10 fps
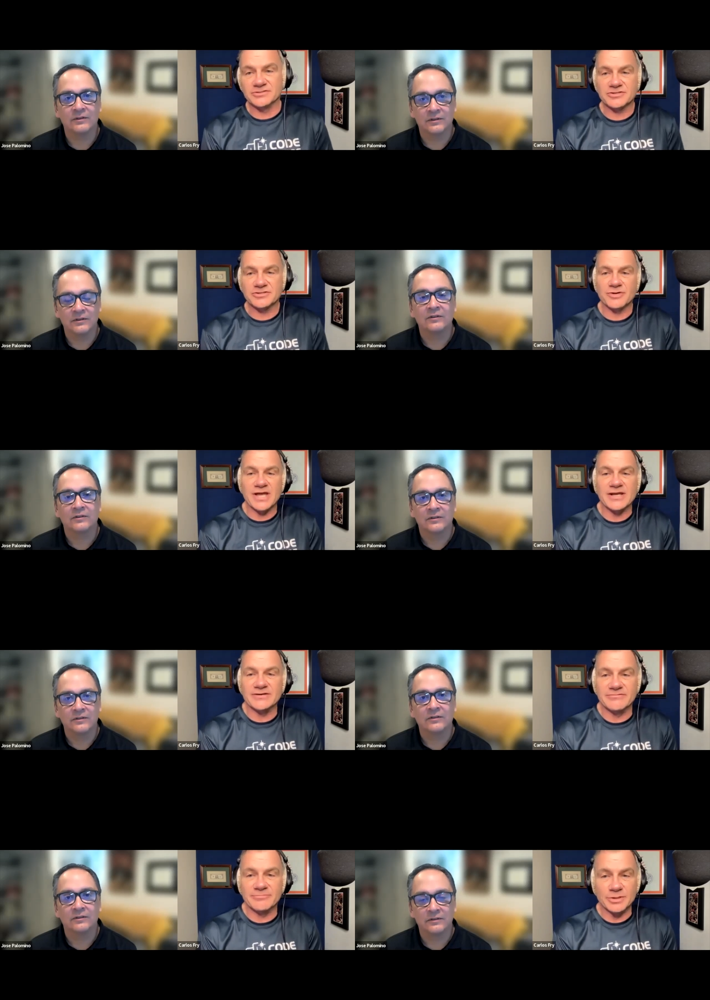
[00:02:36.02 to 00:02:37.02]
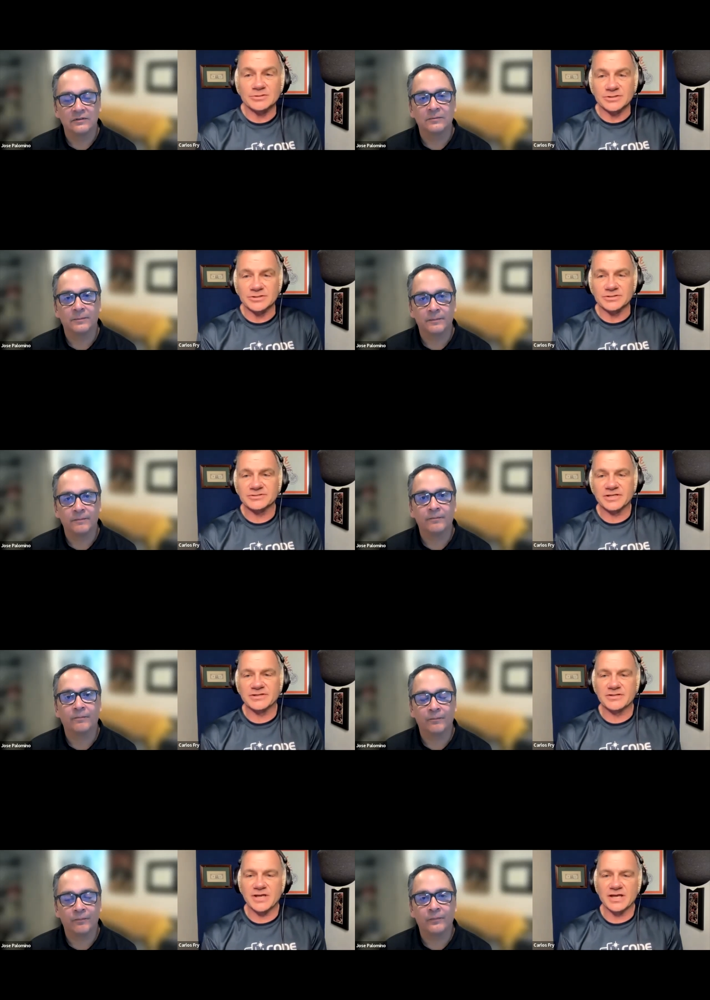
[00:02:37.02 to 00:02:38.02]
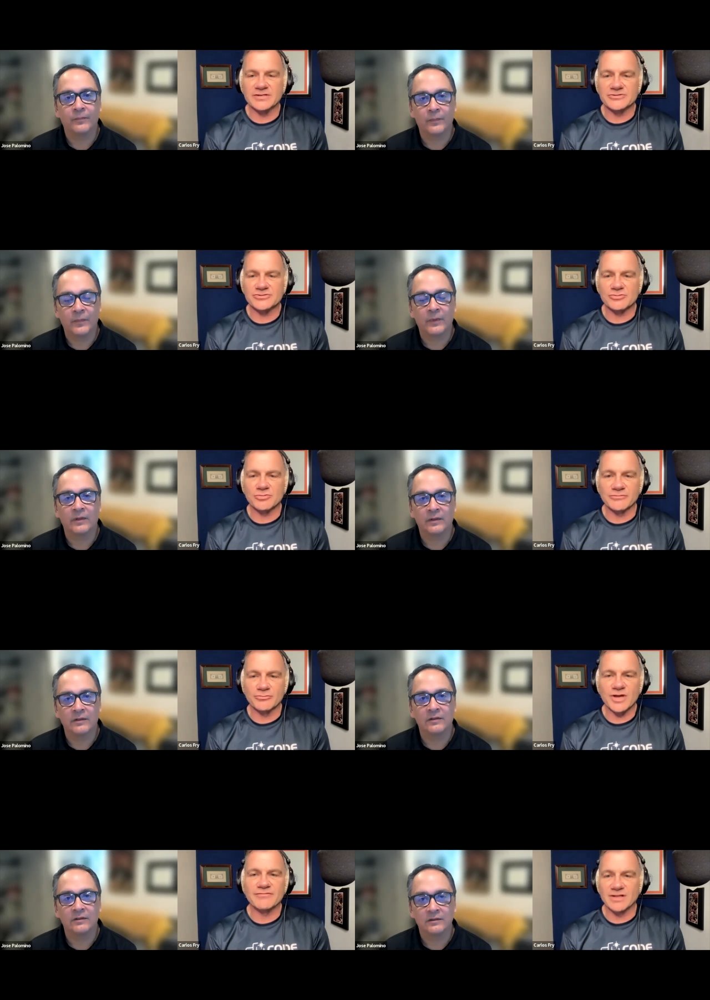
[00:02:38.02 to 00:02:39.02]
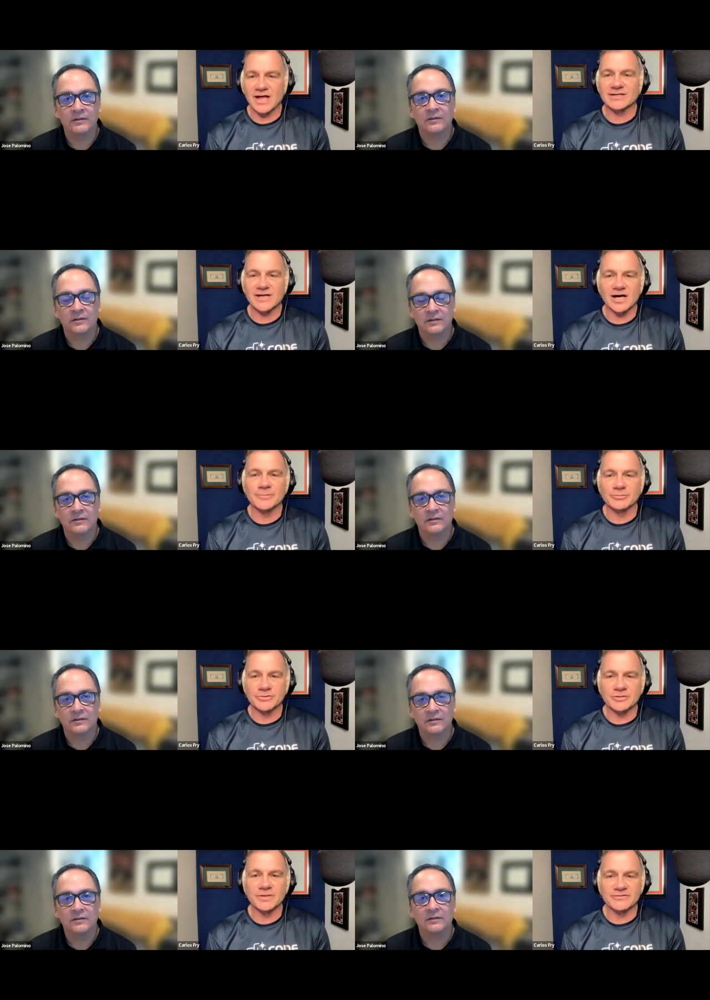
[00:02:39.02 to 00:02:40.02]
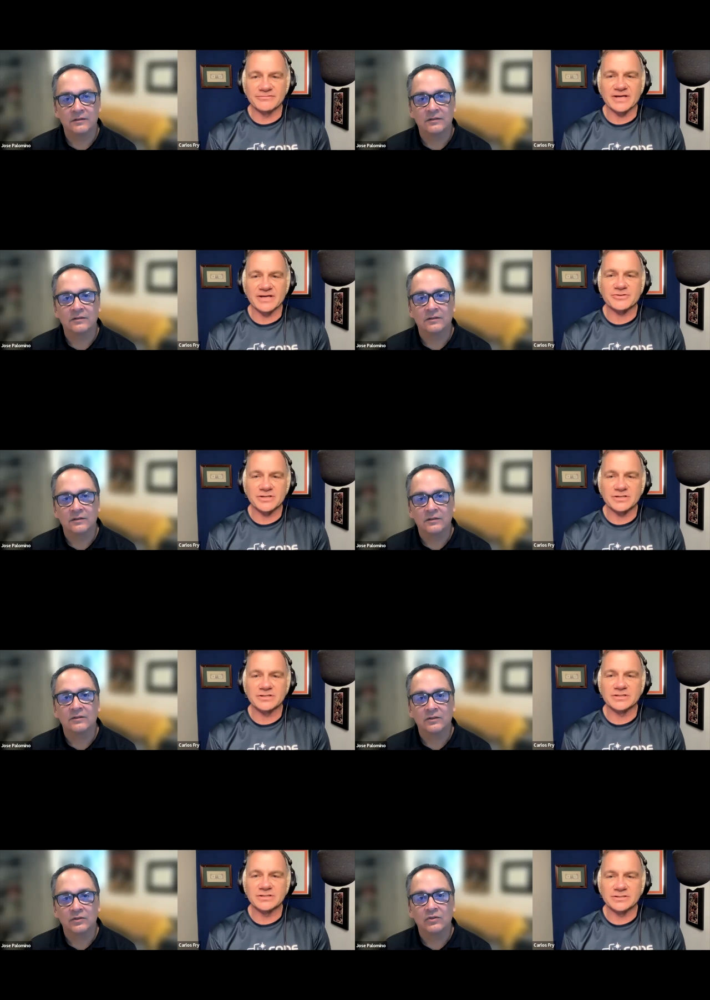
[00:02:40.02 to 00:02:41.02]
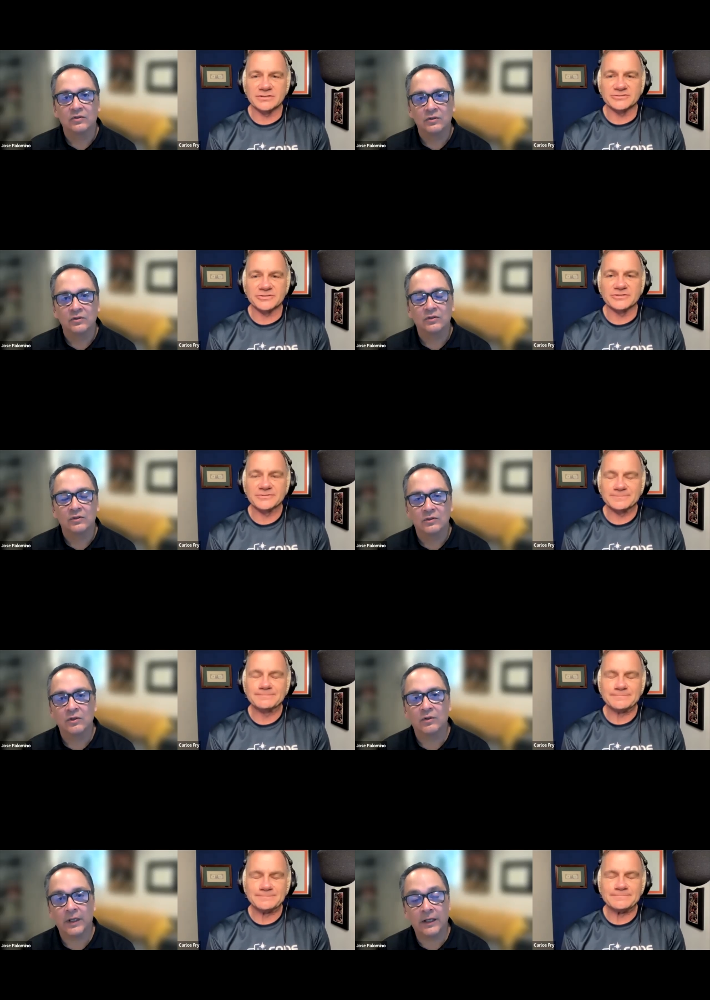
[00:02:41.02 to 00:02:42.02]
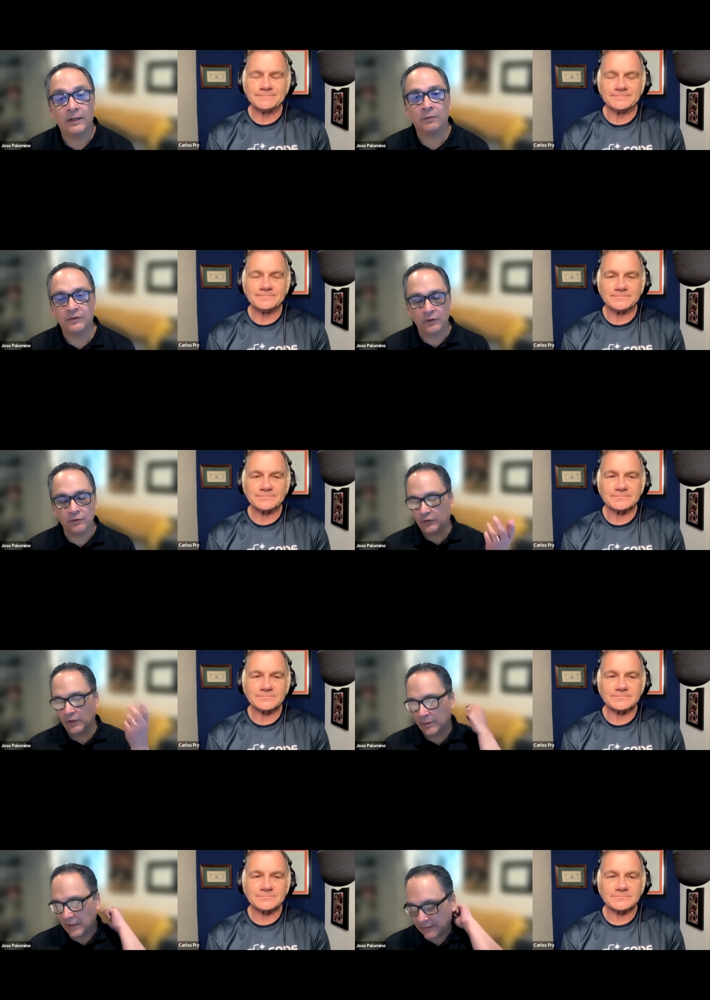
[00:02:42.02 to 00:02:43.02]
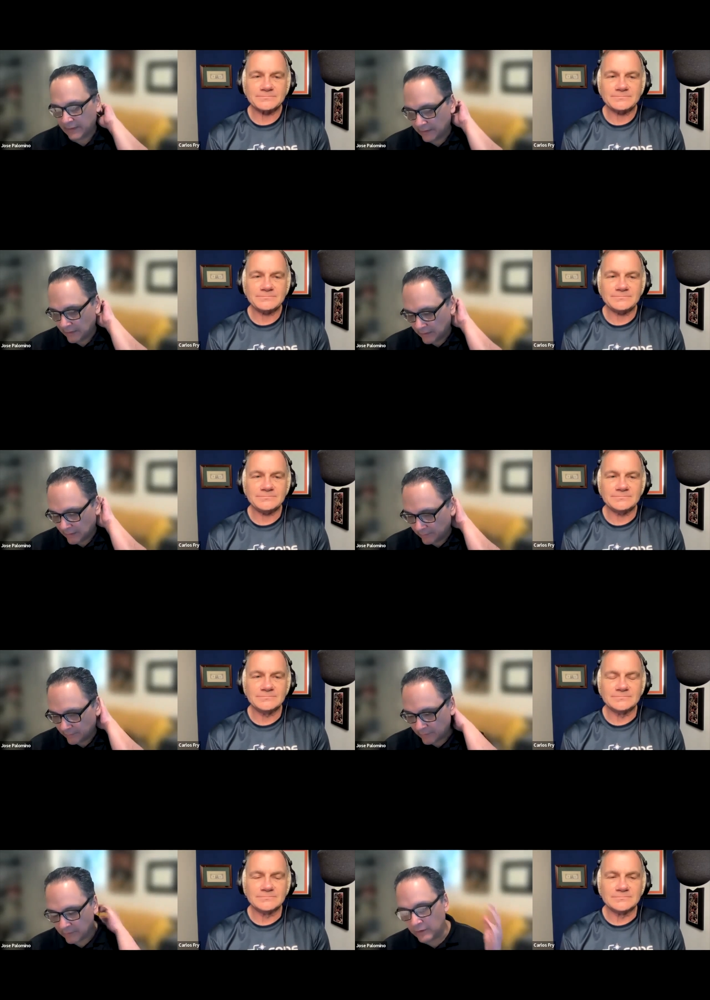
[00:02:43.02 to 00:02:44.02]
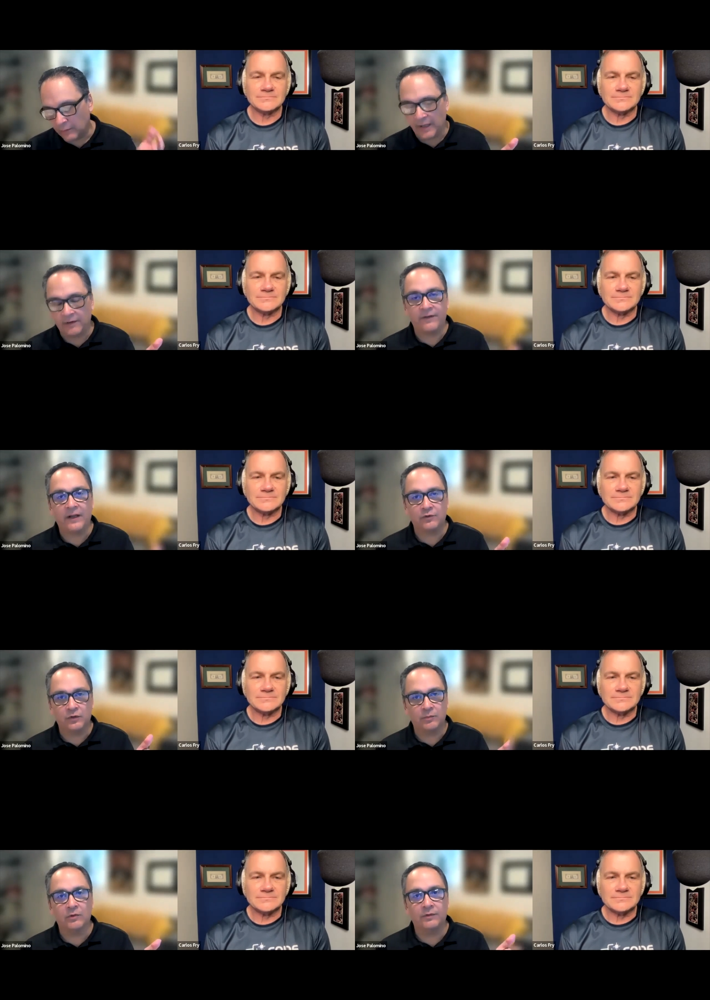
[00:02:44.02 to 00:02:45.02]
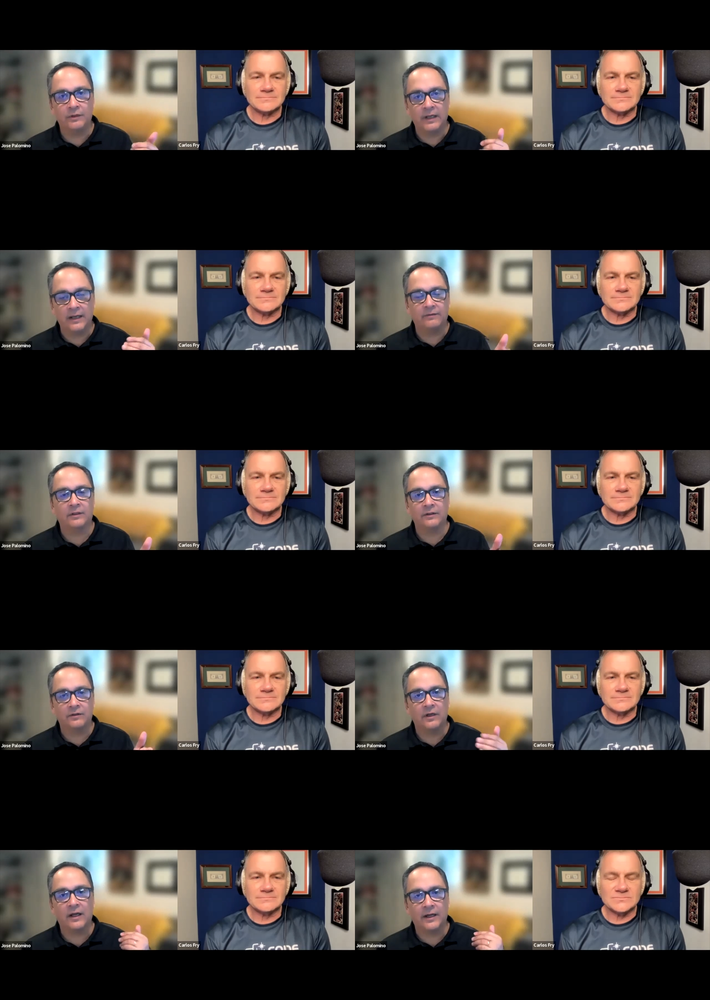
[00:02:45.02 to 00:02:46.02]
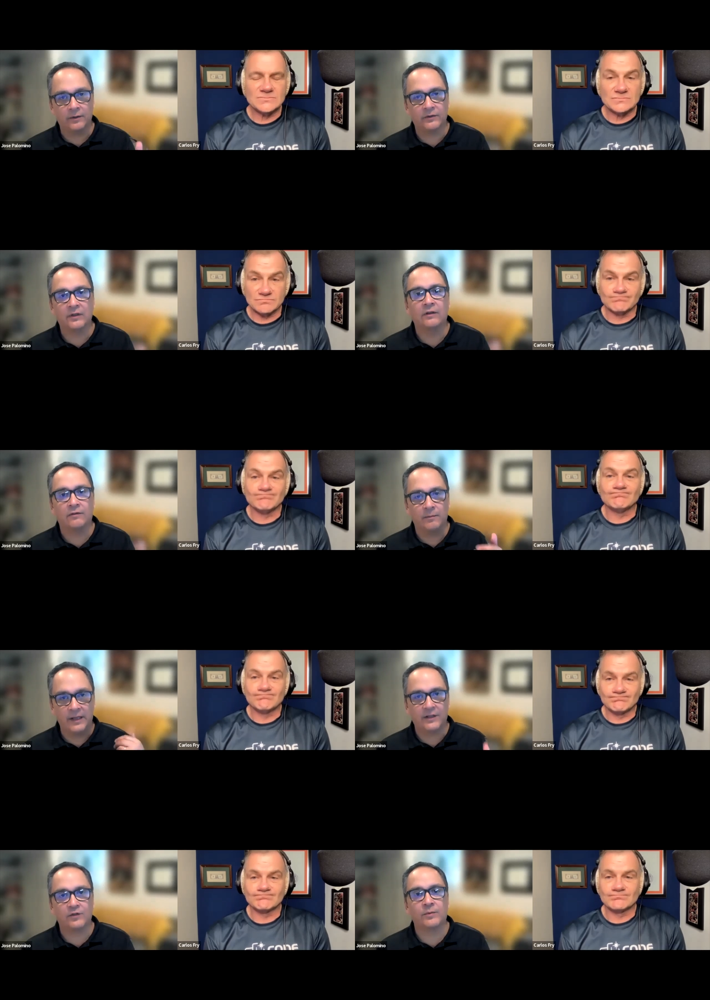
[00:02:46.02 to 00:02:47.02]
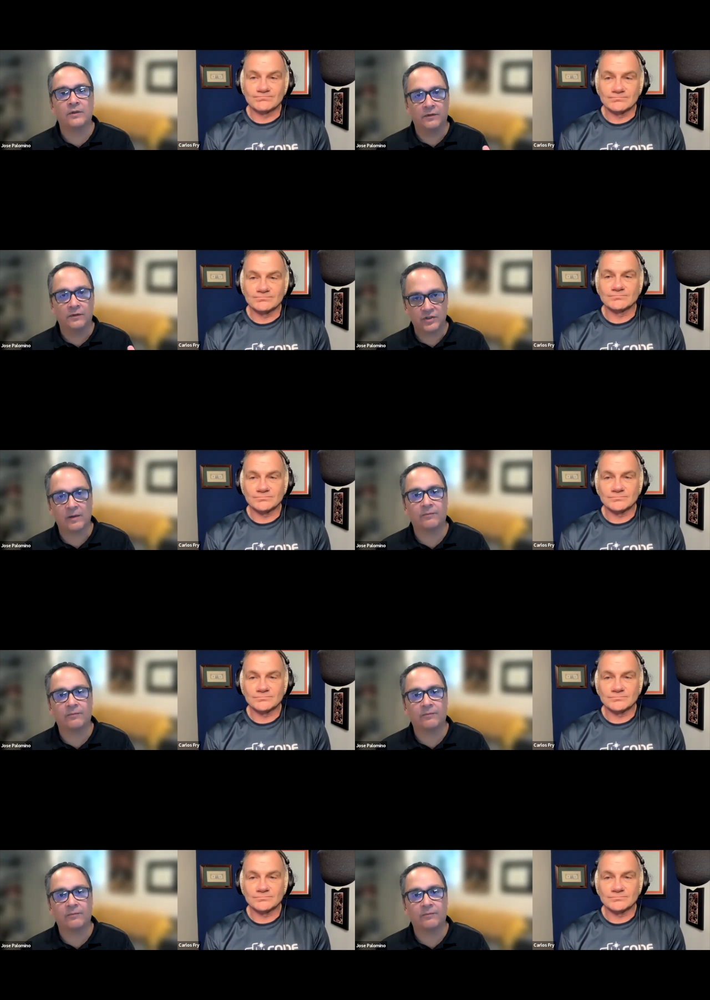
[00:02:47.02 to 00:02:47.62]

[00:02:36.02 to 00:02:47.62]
Speaker 1: as creative builders. And so we have a lot in common with your manufacturing listeners.
Speaker 2: Okay. And what's interesting about that, you know, manufacturing is moving heavily into IoT for management of the shop